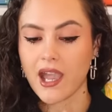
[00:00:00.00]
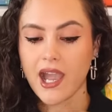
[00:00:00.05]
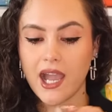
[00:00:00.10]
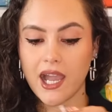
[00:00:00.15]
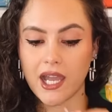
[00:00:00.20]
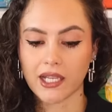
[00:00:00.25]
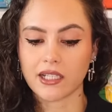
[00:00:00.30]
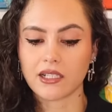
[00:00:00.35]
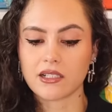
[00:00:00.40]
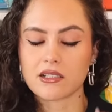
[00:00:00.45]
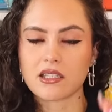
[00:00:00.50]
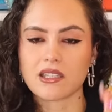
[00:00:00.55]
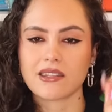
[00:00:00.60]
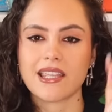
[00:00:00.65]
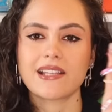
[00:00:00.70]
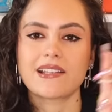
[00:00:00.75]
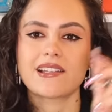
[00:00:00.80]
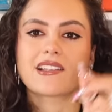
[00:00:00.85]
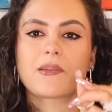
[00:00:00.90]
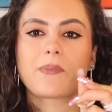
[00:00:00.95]
And
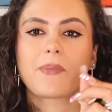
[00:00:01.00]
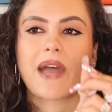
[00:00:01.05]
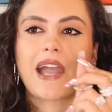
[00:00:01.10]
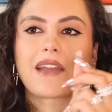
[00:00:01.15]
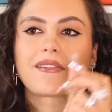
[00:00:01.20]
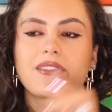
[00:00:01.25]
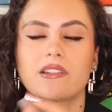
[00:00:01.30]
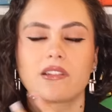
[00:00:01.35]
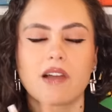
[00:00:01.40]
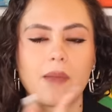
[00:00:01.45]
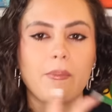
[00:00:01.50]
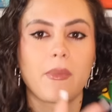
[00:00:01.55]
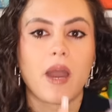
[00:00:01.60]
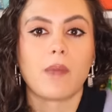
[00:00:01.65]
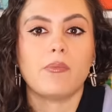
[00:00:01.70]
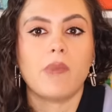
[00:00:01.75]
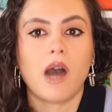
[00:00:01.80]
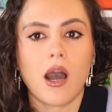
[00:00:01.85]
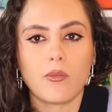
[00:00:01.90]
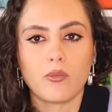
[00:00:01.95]
this is a bag that, like, my
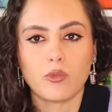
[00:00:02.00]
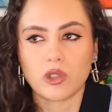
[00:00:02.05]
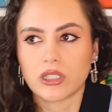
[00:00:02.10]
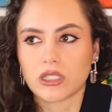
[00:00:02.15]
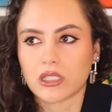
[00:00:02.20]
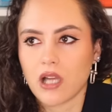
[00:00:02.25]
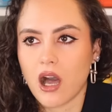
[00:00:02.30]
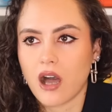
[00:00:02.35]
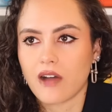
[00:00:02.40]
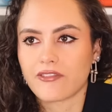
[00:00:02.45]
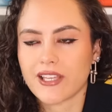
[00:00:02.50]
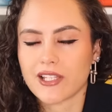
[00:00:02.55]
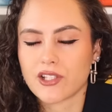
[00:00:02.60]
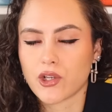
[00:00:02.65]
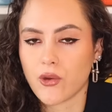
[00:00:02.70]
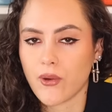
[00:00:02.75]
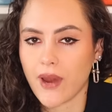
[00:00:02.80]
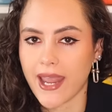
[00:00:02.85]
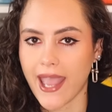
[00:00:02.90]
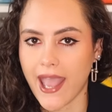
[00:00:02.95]
mum would love. It's
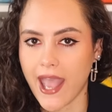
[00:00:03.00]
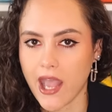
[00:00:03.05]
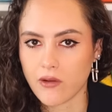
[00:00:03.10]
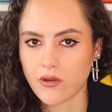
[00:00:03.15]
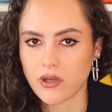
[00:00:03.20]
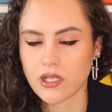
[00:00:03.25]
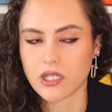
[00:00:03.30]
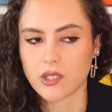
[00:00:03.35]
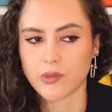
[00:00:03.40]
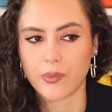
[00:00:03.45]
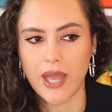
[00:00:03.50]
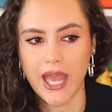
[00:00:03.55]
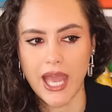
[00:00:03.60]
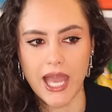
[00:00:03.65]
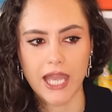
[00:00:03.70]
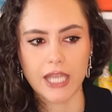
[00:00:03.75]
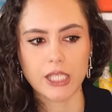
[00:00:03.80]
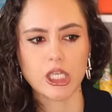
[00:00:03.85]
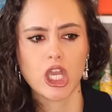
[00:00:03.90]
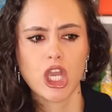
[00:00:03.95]
a great errand
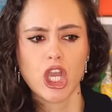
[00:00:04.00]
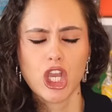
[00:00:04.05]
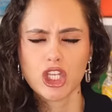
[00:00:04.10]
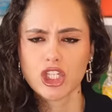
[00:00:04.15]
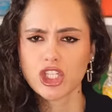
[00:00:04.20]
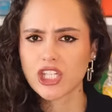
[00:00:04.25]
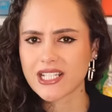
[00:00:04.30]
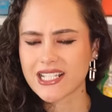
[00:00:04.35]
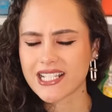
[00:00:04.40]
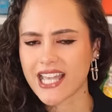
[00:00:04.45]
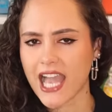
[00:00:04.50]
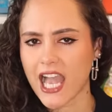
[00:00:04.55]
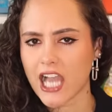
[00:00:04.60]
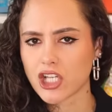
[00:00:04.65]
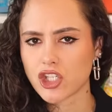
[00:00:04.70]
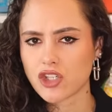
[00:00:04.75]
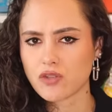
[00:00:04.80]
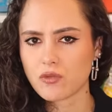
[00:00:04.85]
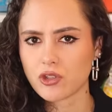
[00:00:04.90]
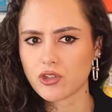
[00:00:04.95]
bag. She's
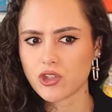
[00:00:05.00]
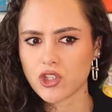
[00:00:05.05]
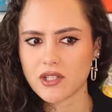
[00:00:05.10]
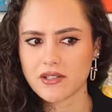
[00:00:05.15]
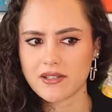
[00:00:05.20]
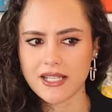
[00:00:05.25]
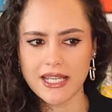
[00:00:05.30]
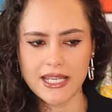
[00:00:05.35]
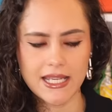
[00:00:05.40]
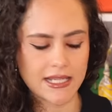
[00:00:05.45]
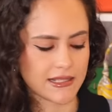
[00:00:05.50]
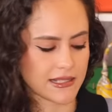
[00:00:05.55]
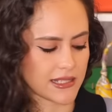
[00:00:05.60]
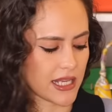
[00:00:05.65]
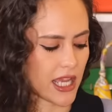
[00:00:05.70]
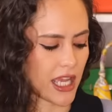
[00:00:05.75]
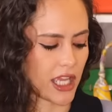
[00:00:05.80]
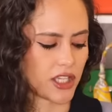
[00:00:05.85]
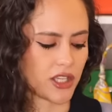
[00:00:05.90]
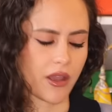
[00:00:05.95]
casual, she's
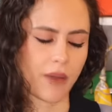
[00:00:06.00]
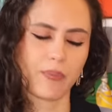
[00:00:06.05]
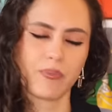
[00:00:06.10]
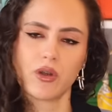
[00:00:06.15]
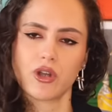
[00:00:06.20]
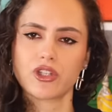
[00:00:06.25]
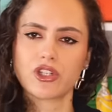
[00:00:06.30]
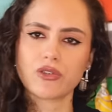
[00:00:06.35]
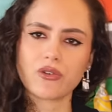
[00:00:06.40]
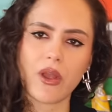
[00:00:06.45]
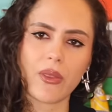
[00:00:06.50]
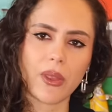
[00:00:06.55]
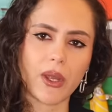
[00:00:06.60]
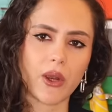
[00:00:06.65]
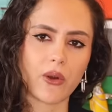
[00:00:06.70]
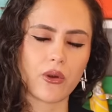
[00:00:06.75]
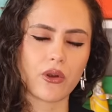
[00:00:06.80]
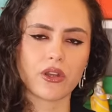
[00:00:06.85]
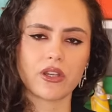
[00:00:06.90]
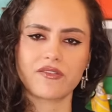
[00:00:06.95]
easy. You put her on the
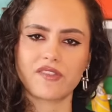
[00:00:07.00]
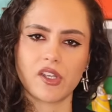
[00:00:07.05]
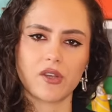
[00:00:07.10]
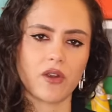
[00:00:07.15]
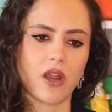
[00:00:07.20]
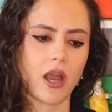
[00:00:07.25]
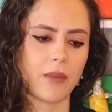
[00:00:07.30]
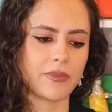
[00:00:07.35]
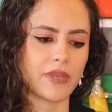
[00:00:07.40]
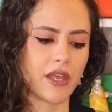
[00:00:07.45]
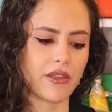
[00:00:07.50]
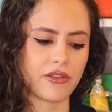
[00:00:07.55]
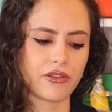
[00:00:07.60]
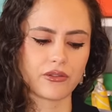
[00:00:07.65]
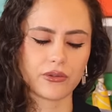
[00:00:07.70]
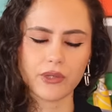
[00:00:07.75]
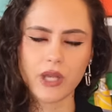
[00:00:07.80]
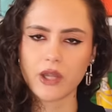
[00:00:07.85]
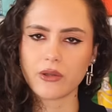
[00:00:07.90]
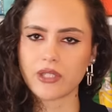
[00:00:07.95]
crook of your arm, you
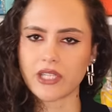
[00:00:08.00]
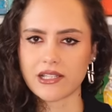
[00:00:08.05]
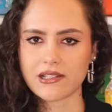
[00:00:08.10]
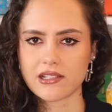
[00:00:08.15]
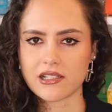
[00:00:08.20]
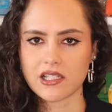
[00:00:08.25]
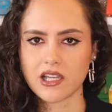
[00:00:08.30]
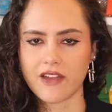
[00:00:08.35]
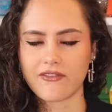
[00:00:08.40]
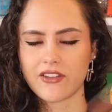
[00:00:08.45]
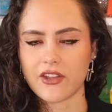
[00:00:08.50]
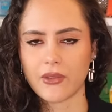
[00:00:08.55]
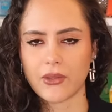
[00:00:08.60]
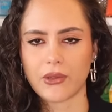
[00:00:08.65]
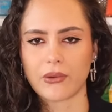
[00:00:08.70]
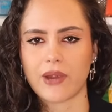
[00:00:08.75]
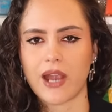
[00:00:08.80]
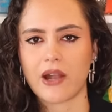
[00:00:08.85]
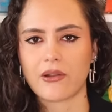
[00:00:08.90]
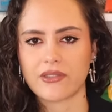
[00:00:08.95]
throw your stuff in
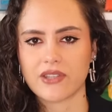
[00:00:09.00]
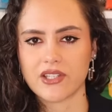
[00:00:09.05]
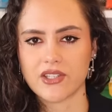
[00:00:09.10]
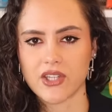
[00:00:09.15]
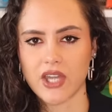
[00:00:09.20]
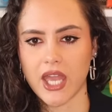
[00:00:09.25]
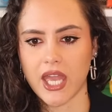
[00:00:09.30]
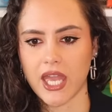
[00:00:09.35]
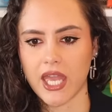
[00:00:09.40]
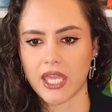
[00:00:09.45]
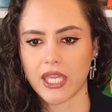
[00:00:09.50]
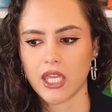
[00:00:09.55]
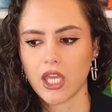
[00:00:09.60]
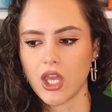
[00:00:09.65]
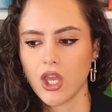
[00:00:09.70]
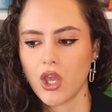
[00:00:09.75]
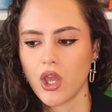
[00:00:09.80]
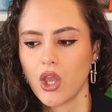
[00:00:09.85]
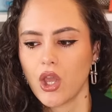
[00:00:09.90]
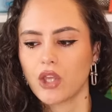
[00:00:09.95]
throughout the day.
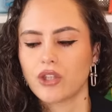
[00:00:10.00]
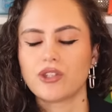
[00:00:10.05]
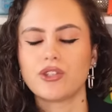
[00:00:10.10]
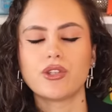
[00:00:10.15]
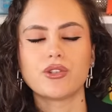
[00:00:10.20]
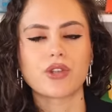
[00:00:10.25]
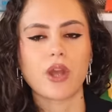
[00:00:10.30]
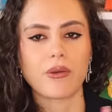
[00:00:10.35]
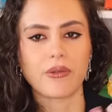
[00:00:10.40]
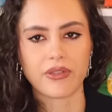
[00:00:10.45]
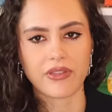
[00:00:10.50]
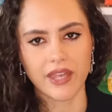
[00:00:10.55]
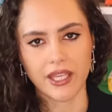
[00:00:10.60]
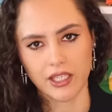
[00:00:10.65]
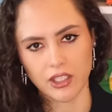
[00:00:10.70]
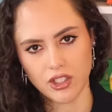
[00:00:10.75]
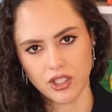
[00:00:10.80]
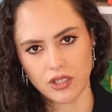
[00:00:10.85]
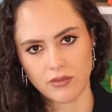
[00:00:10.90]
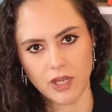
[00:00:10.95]
You don't
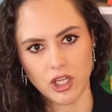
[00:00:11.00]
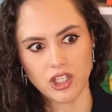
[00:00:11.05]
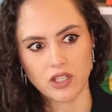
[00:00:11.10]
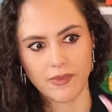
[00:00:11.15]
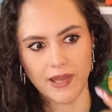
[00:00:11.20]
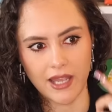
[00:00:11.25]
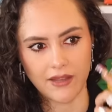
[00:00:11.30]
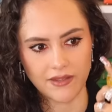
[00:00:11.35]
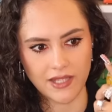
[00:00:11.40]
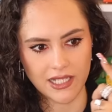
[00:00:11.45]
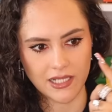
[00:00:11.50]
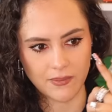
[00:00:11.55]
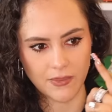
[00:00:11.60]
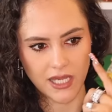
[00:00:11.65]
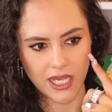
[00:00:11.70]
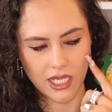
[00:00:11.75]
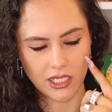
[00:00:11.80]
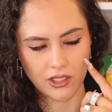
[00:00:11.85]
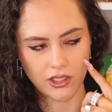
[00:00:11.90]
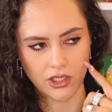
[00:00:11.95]
think too much about this
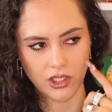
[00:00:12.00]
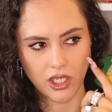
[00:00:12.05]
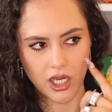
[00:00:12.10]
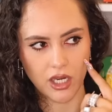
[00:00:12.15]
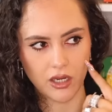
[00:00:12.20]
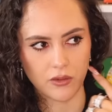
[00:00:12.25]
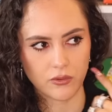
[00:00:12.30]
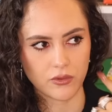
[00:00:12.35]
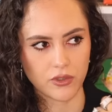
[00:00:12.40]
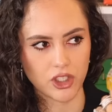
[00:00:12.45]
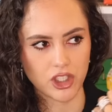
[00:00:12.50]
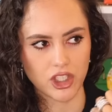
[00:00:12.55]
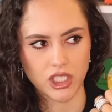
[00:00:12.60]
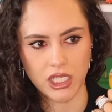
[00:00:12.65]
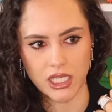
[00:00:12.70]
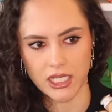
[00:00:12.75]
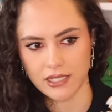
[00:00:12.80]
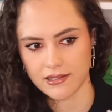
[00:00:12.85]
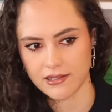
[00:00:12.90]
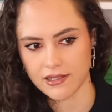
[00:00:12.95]
bag, you know?
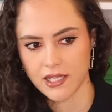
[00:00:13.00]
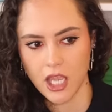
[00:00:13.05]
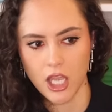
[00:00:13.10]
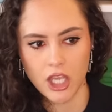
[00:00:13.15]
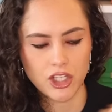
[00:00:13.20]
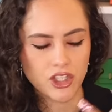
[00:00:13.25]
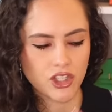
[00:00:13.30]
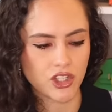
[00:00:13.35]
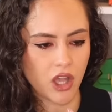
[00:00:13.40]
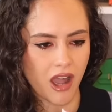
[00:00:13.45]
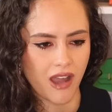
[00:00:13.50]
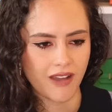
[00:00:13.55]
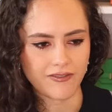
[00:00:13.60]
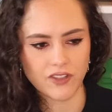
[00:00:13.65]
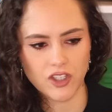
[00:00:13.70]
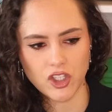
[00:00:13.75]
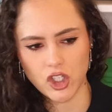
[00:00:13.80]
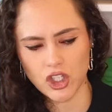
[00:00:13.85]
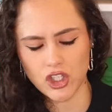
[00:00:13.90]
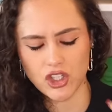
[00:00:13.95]
She's
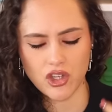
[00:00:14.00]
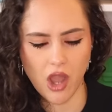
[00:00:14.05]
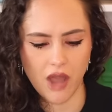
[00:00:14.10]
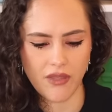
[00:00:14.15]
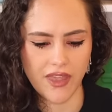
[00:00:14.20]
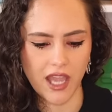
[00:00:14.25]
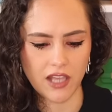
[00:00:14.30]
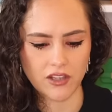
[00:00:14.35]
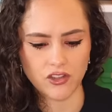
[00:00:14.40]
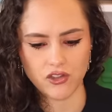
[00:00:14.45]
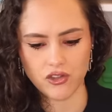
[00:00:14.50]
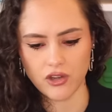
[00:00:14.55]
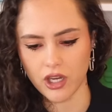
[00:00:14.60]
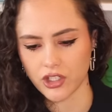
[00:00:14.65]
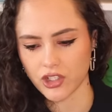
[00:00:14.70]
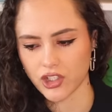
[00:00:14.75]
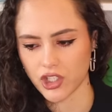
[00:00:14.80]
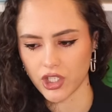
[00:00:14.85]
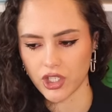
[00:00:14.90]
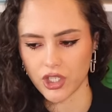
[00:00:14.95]
soft, she's not that
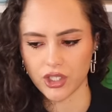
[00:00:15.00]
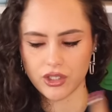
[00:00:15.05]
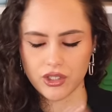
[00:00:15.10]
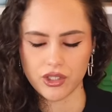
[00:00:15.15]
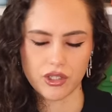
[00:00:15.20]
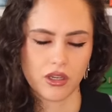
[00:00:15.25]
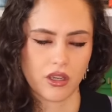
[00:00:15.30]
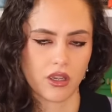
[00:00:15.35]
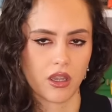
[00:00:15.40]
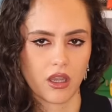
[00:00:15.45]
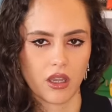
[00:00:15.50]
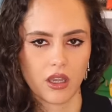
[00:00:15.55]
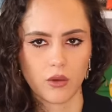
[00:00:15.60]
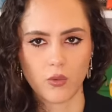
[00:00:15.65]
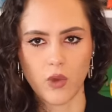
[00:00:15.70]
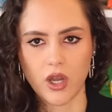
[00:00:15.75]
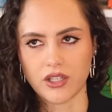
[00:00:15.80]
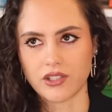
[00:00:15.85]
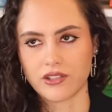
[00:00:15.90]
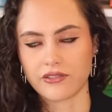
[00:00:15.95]
structured,
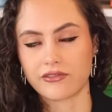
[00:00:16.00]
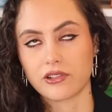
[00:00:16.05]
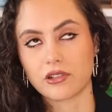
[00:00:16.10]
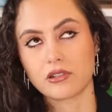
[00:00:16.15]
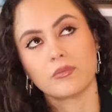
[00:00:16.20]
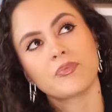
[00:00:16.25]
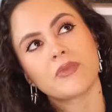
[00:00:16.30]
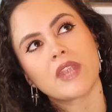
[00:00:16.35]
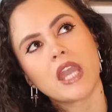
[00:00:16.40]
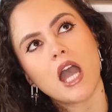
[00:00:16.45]
wonderful.